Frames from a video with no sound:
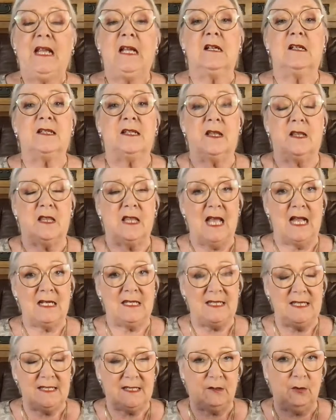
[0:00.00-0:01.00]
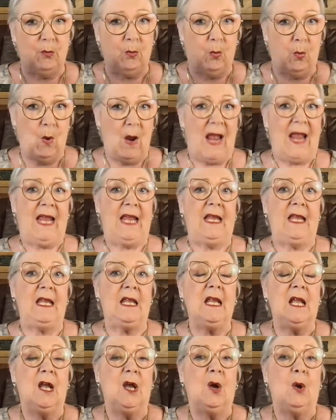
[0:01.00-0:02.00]
So that is the
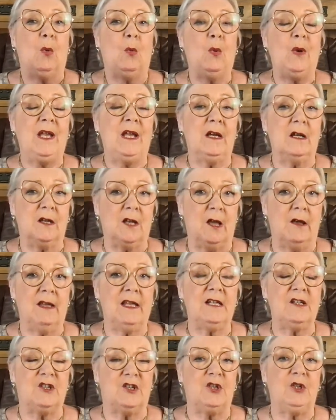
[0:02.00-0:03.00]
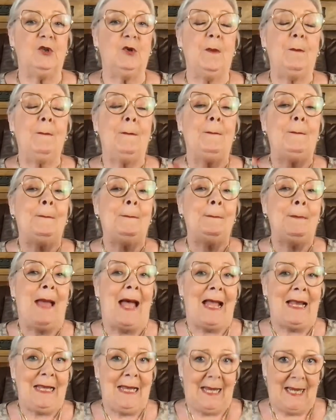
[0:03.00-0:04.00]
way we are going to
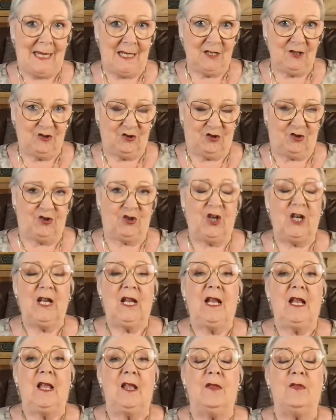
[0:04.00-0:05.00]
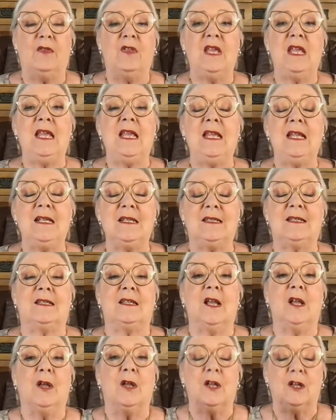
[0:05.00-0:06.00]
manage these
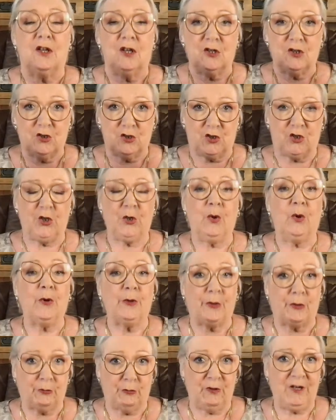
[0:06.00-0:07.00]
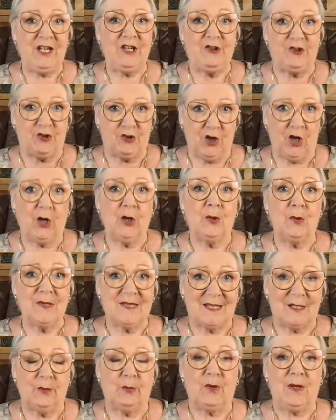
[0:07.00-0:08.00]
2 or 3 shows
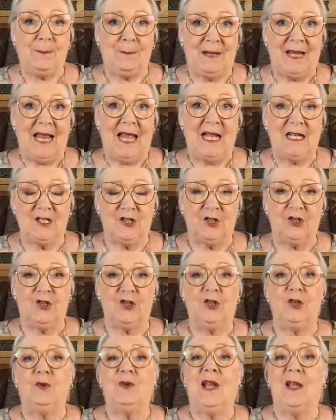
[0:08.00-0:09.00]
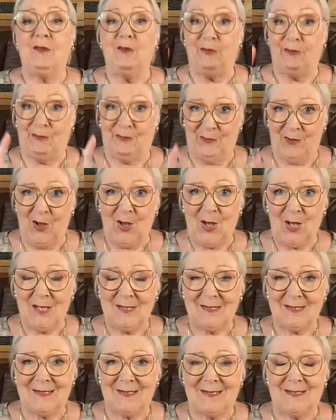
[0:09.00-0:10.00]
that we plan to do. Now, the
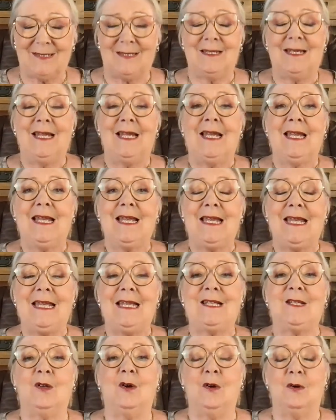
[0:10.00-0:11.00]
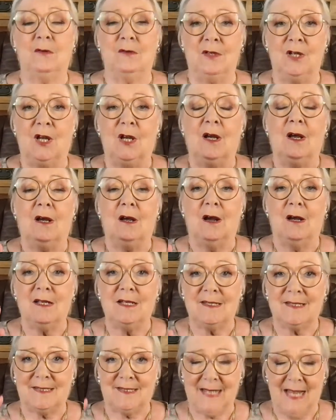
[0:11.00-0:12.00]
first is on
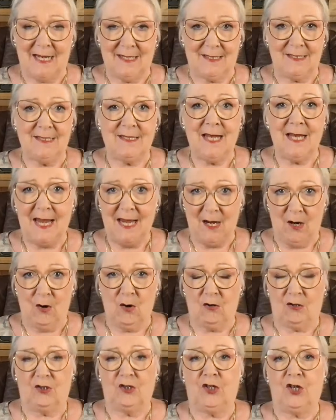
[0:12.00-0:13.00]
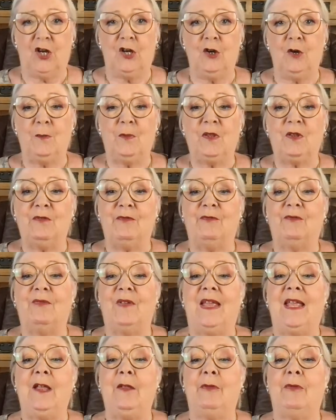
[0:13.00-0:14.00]
Saturday, October the
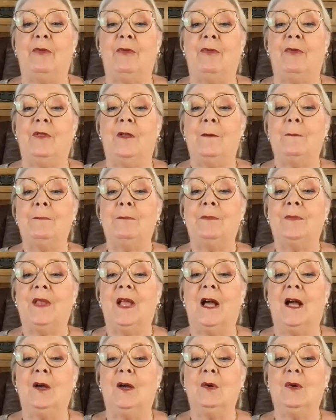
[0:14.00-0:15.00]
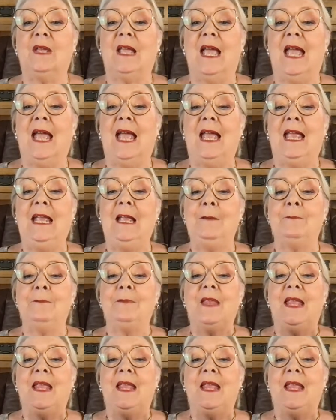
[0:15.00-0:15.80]
5th, okay?